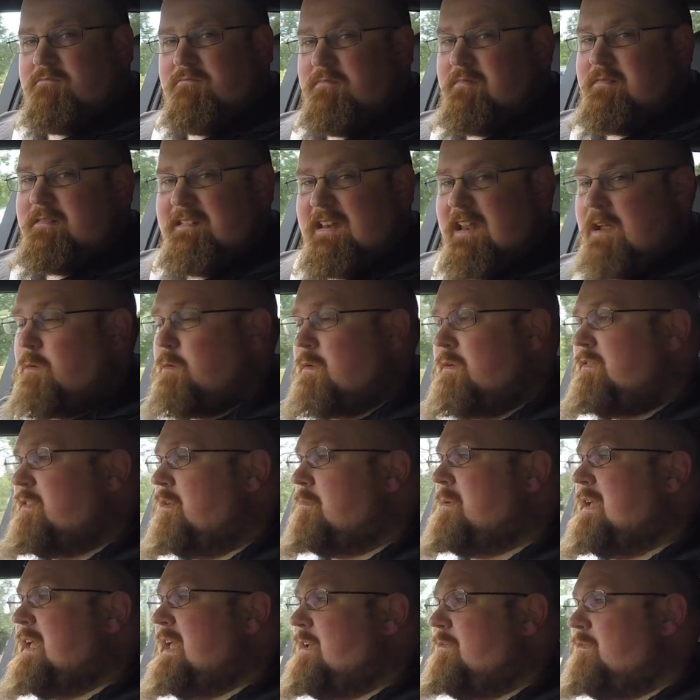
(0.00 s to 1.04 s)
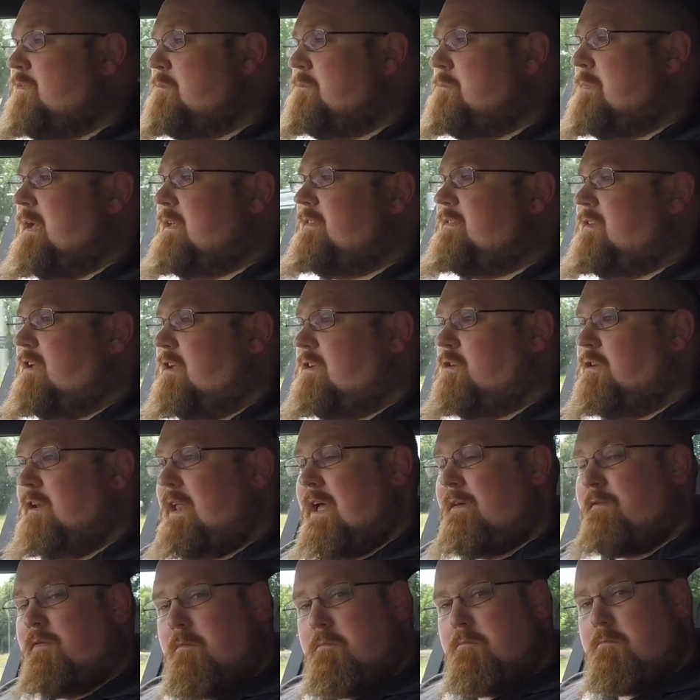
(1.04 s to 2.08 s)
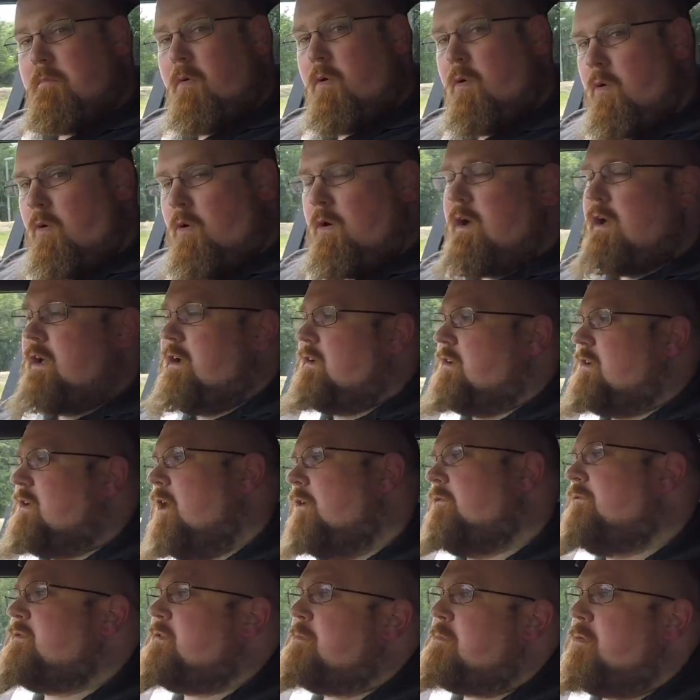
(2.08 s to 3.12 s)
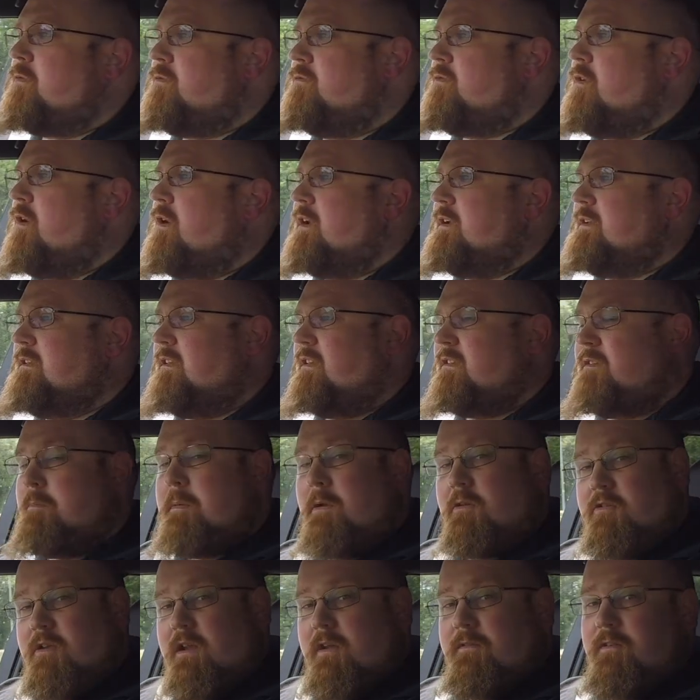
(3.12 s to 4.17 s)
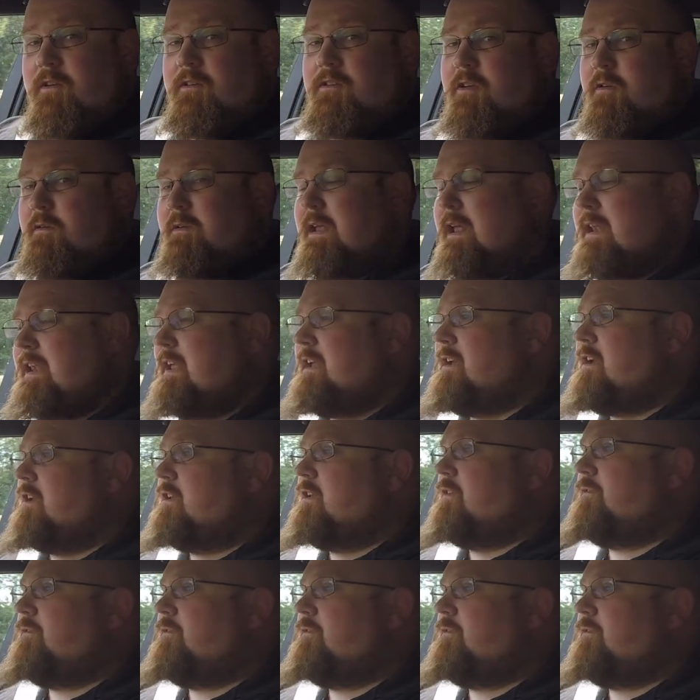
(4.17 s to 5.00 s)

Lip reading: deal with them even better, and you'll have a more comfortable ride, especially if you're doing any kind of